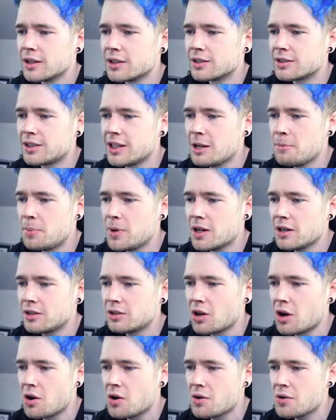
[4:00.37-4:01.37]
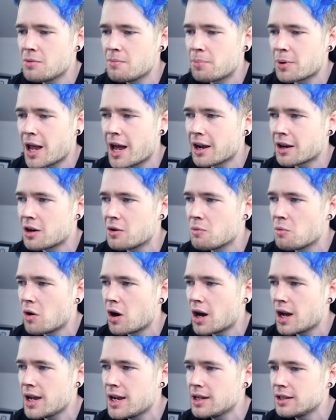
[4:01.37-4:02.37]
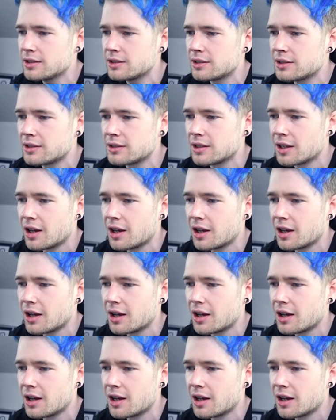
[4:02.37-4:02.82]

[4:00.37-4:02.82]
sepia tone, black and white.